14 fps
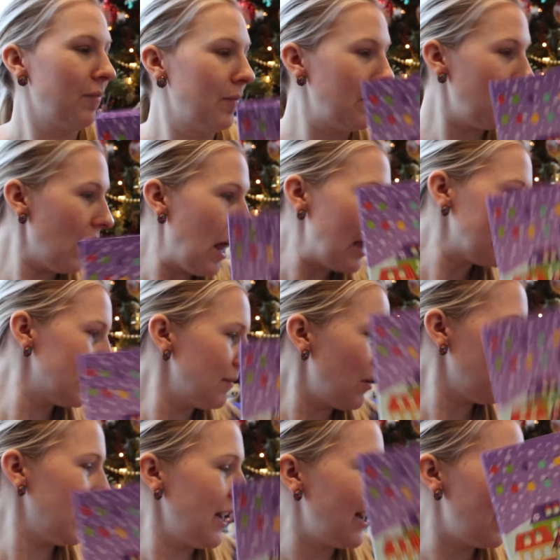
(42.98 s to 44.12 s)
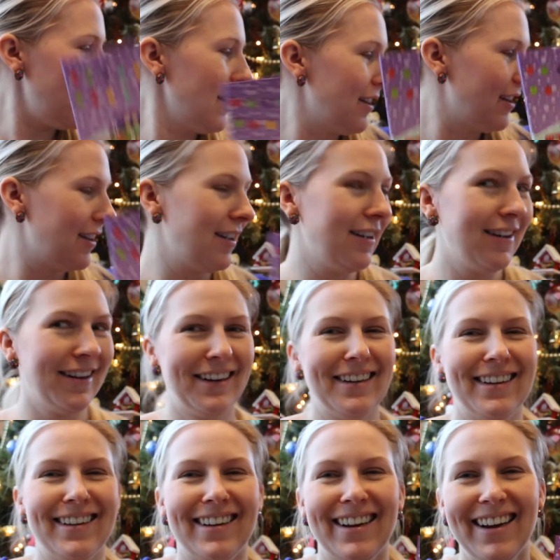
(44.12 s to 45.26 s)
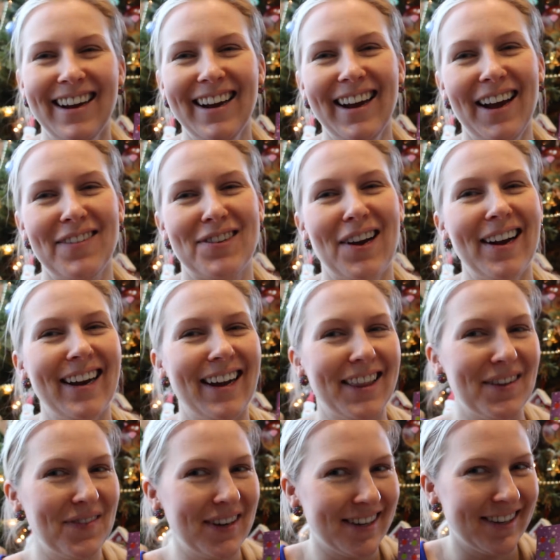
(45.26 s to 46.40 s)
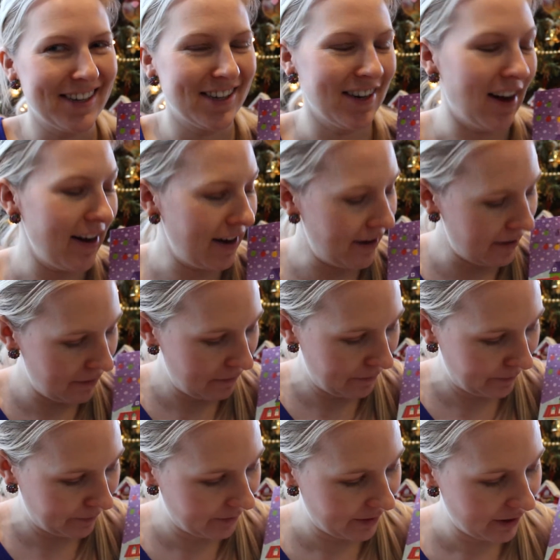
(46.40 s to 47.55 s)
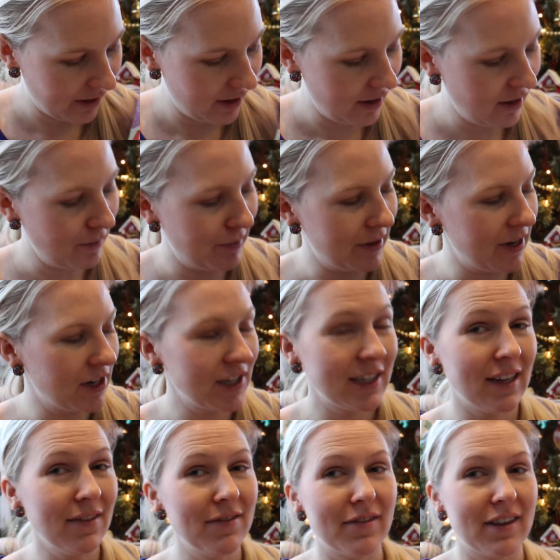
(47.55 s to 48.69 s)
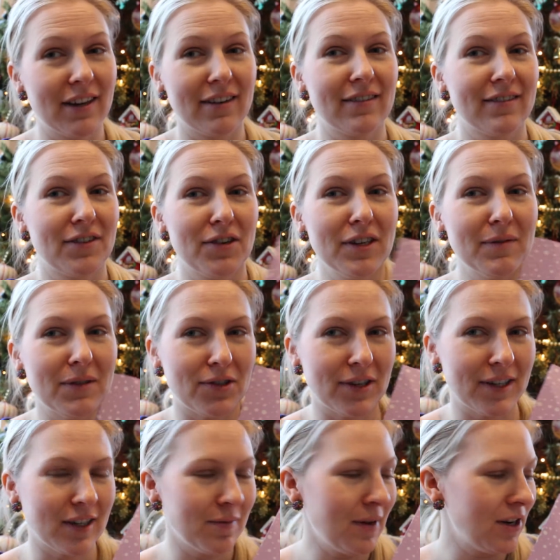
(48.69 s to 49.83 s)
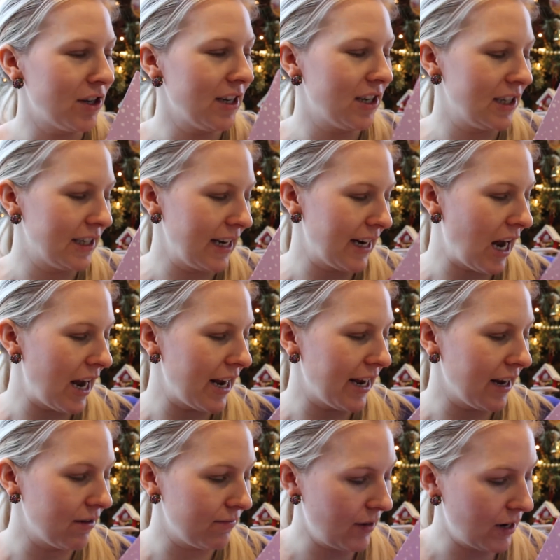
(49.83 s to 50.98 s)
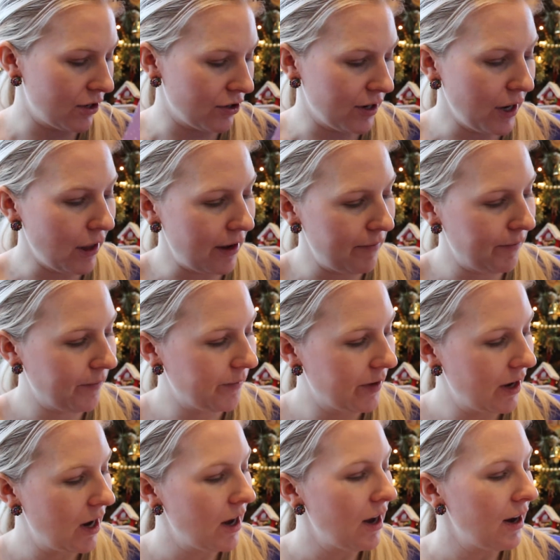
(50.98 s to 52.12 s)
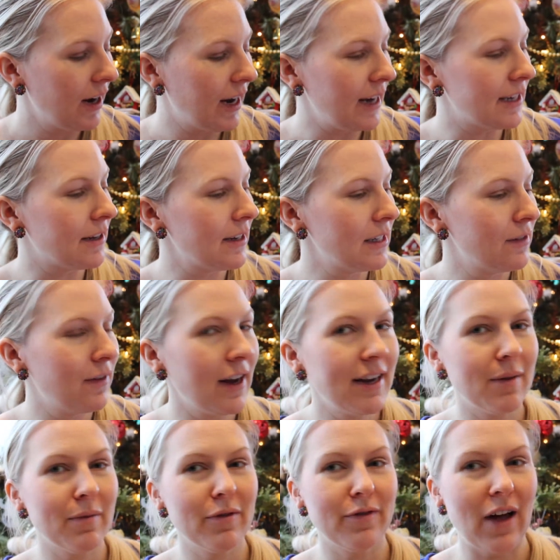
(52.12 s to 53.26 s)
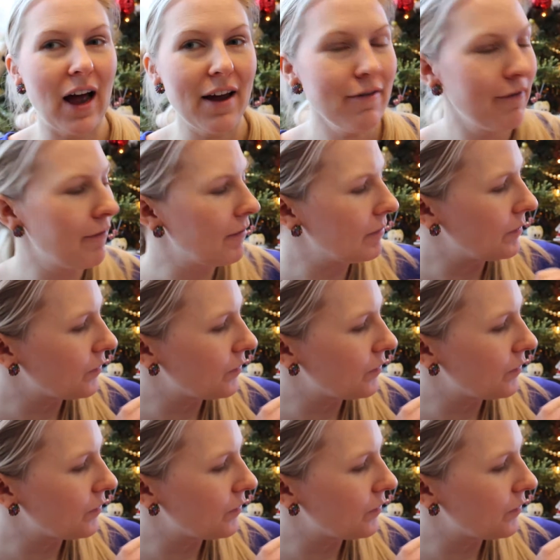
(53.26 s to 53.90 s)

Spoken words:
Girls, looky! I'm trying to get them into the shot here, but they just love the Christmas tree so much they just like hiding underneath it. Okay, so let's find number 5.